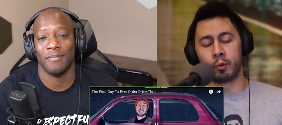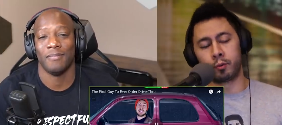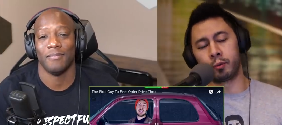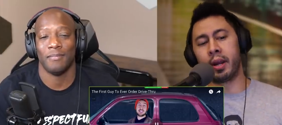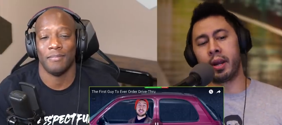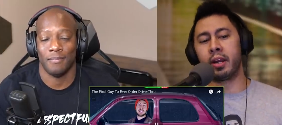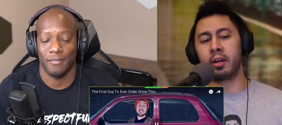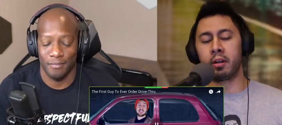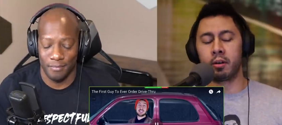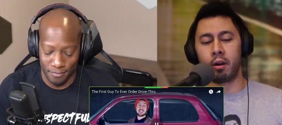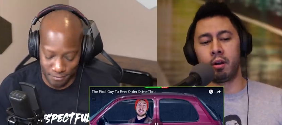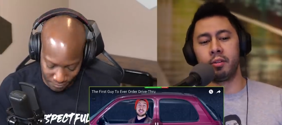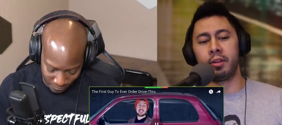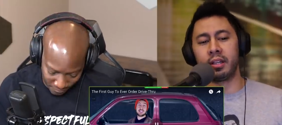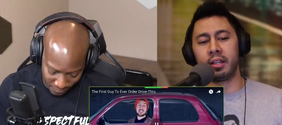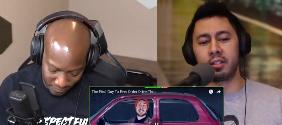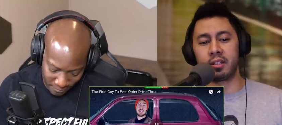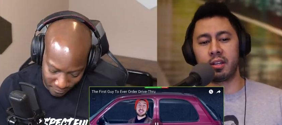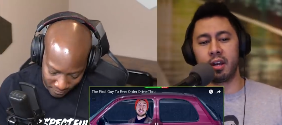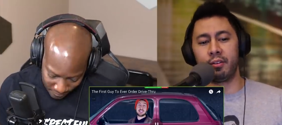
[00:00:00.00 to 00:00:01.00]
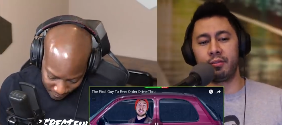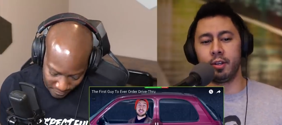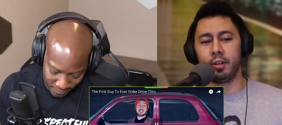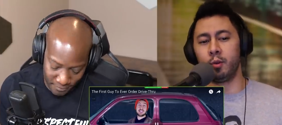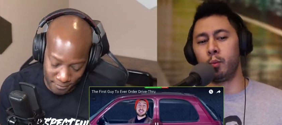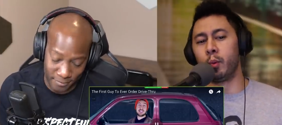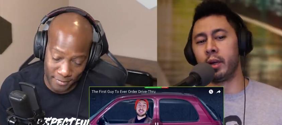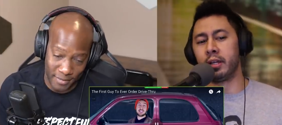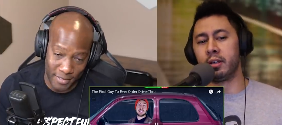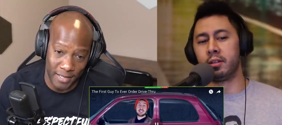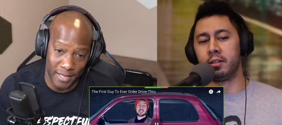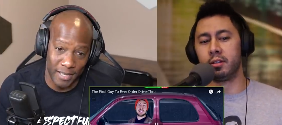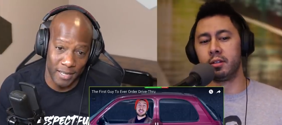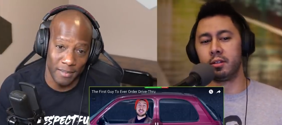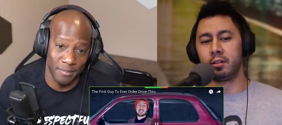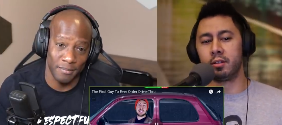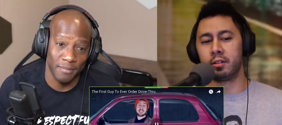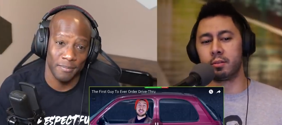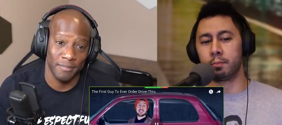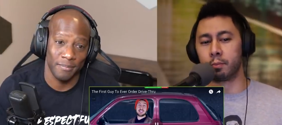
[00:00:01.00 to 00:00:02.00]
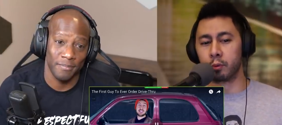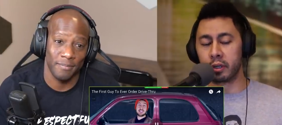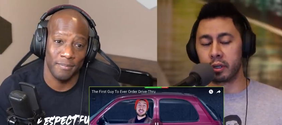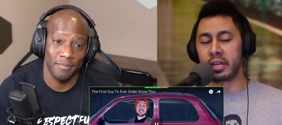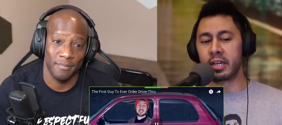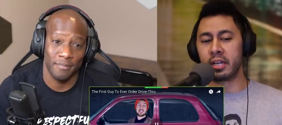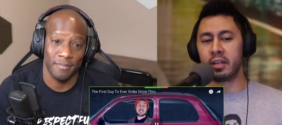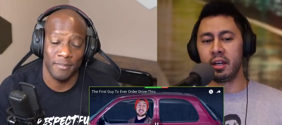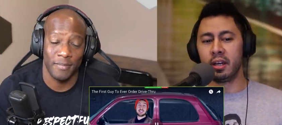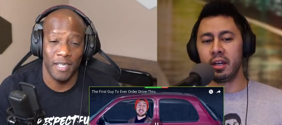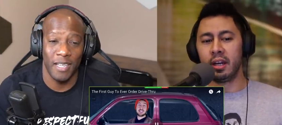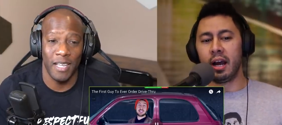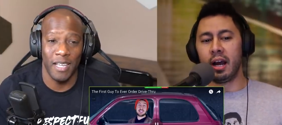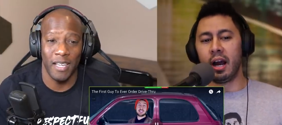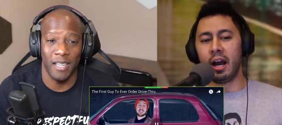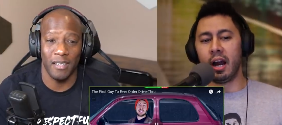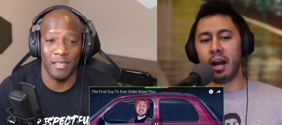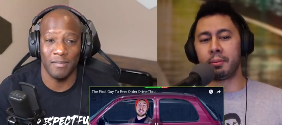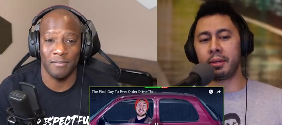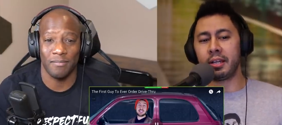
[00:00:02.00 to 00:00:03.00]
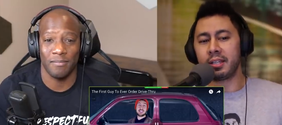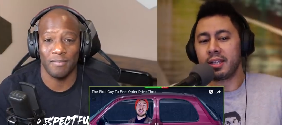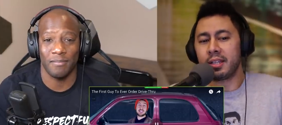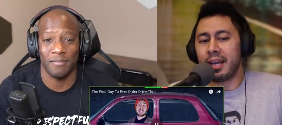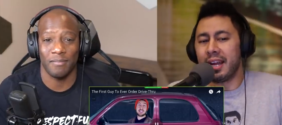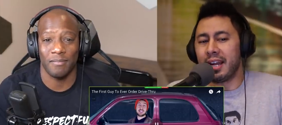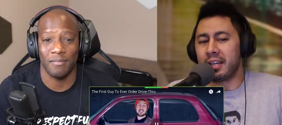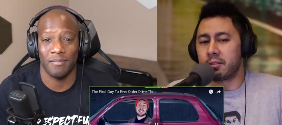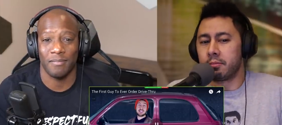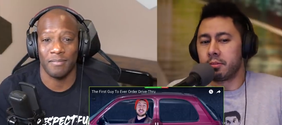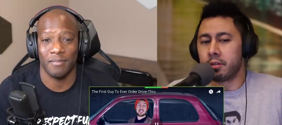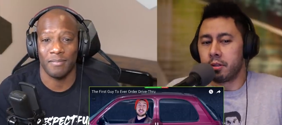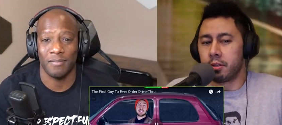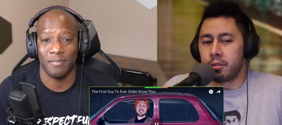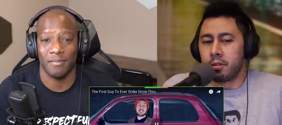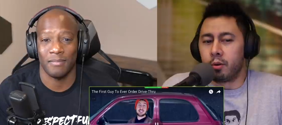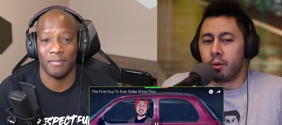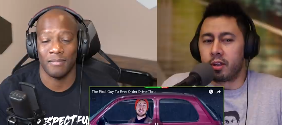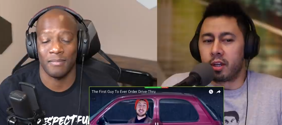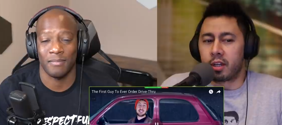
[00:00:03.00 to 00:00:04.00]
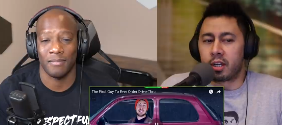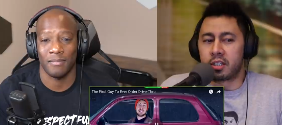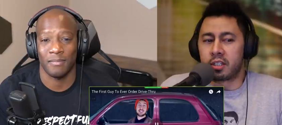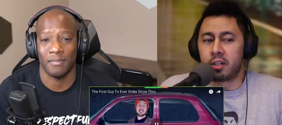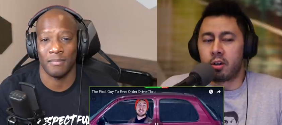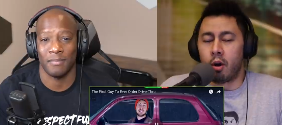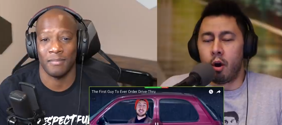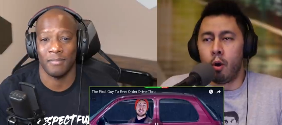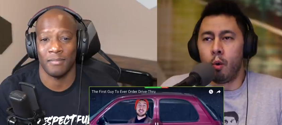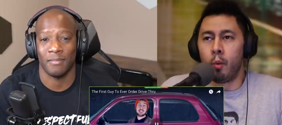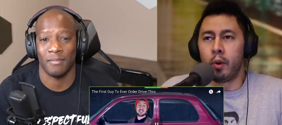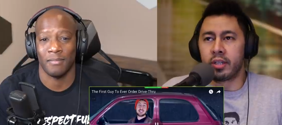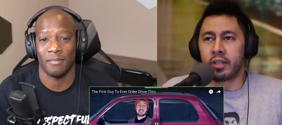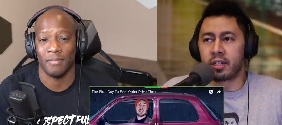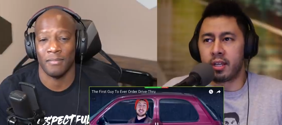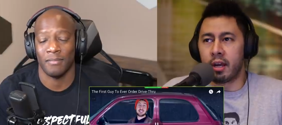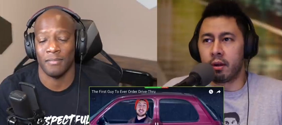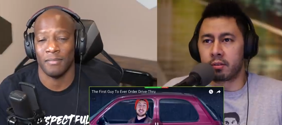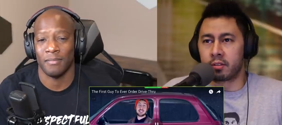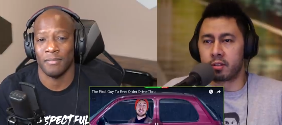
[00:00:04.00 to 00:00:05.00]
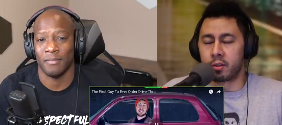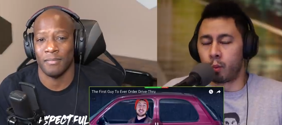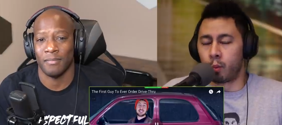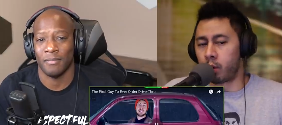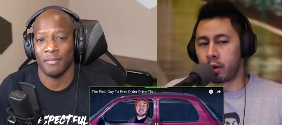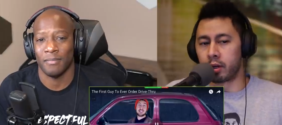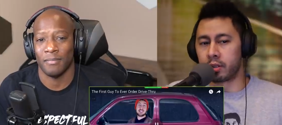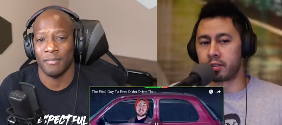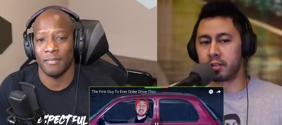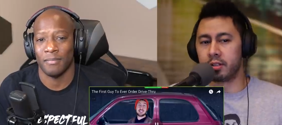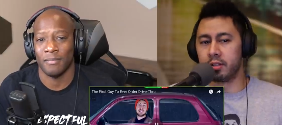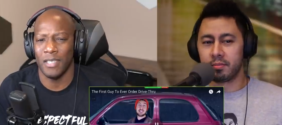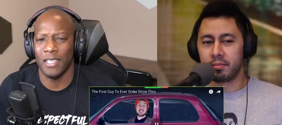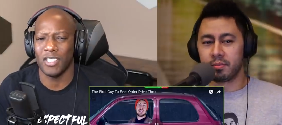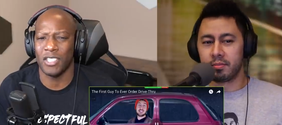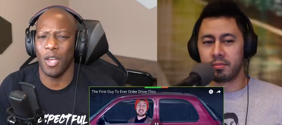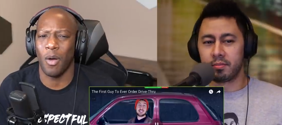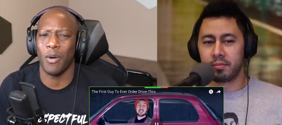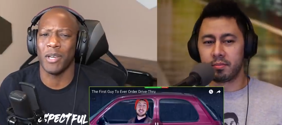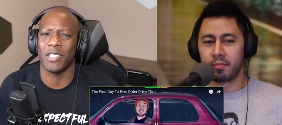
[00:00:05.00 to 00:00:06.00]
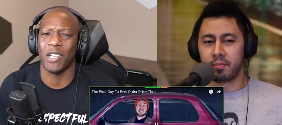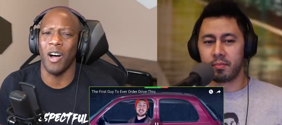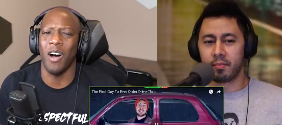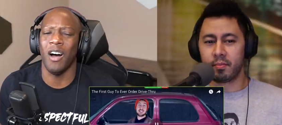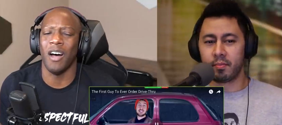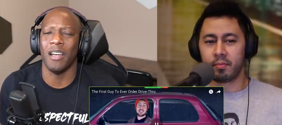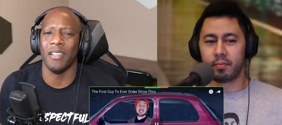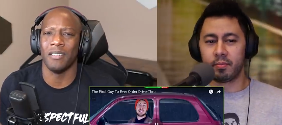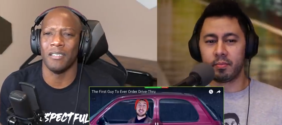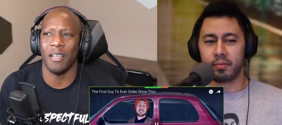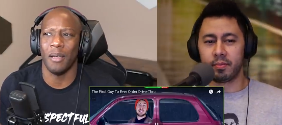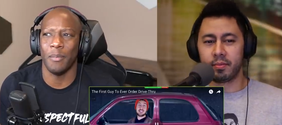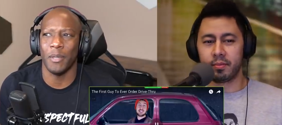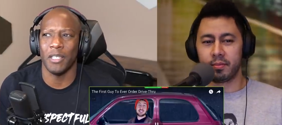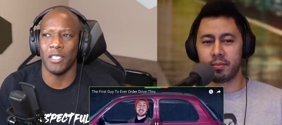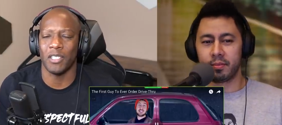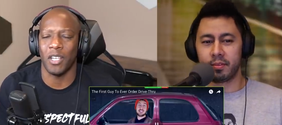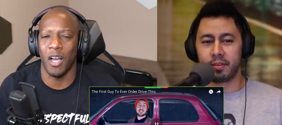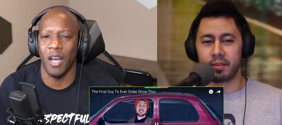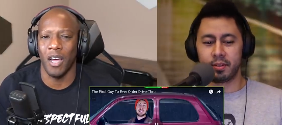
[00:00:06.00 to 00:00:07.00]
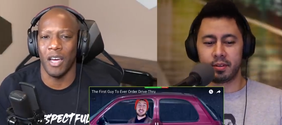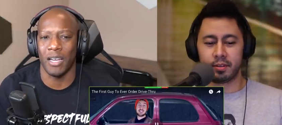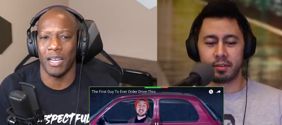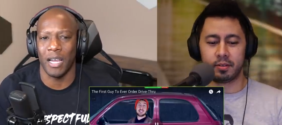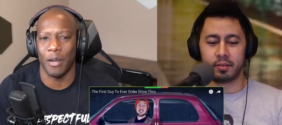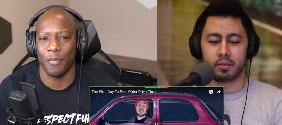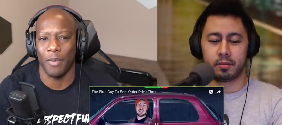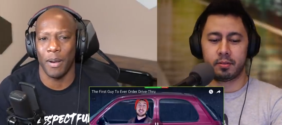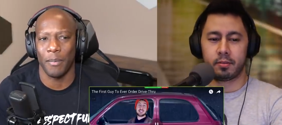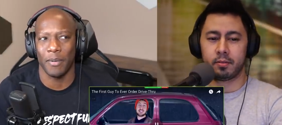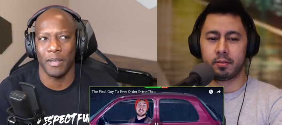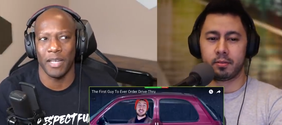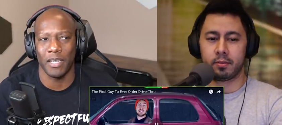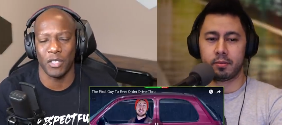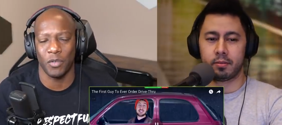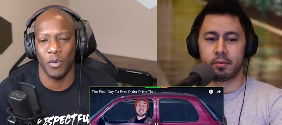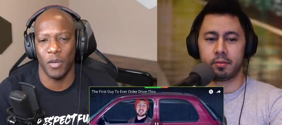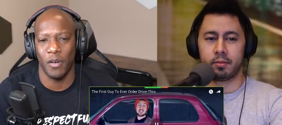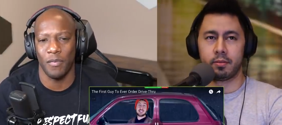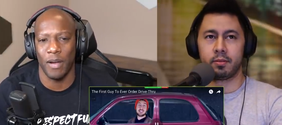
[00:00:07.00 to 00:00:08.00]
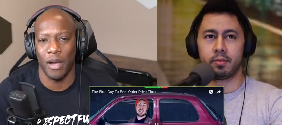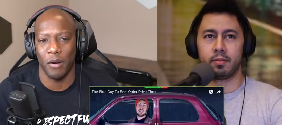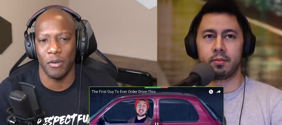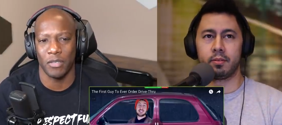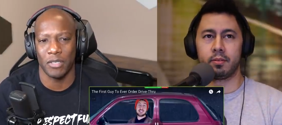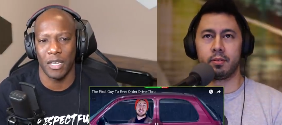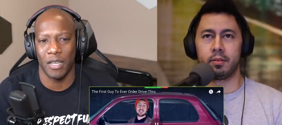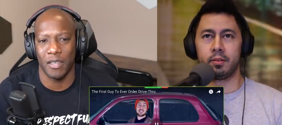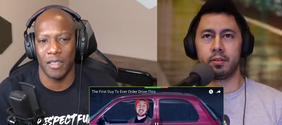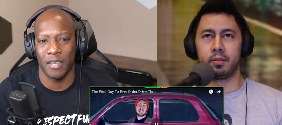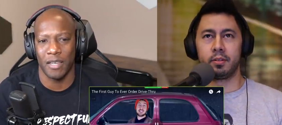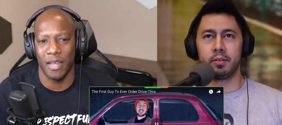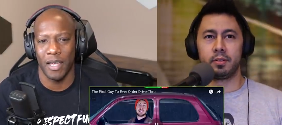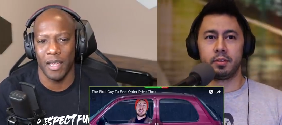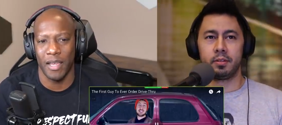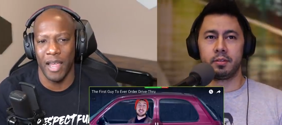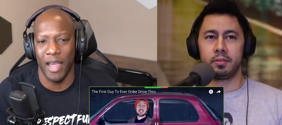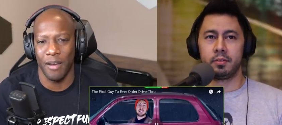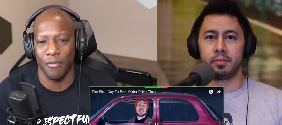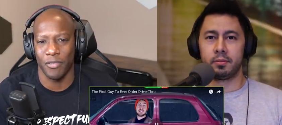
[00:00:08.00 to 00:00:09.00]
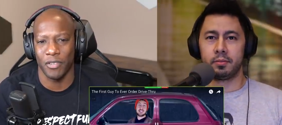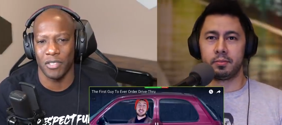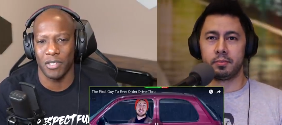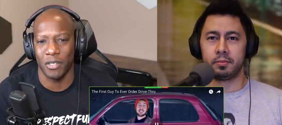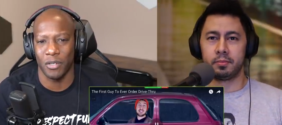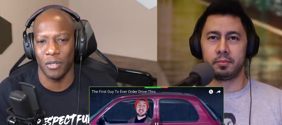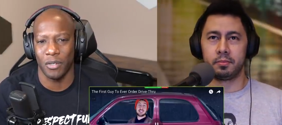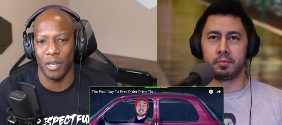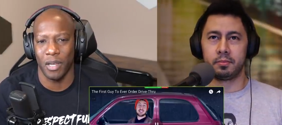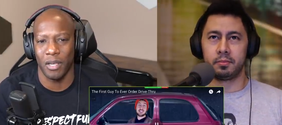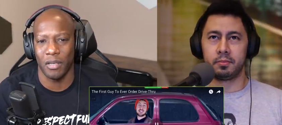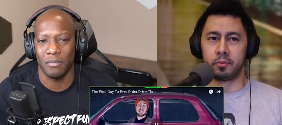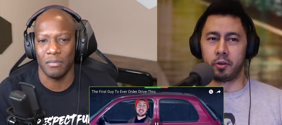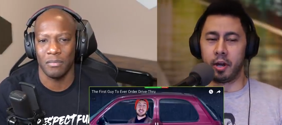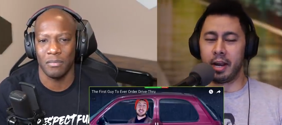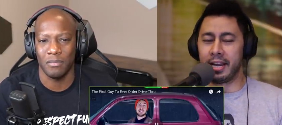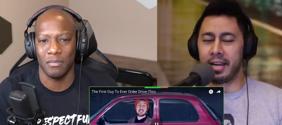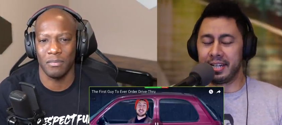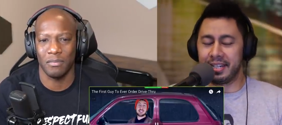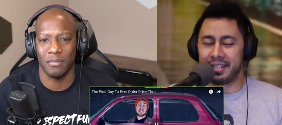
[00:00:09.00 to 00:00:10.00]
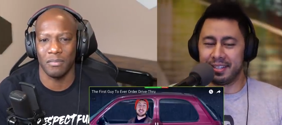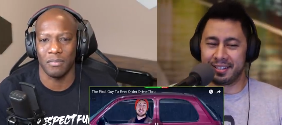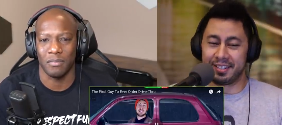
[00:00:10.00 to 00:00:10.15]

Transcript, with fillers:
Speaker 1: and rain and all that stuff and wind, yeah. debris. It, I'm guessing that has something to do with it because it always sounds the worst.
Speaker 2: And it's always on. I mean, it's on like probably like 12 hours out of the day every single day. Right,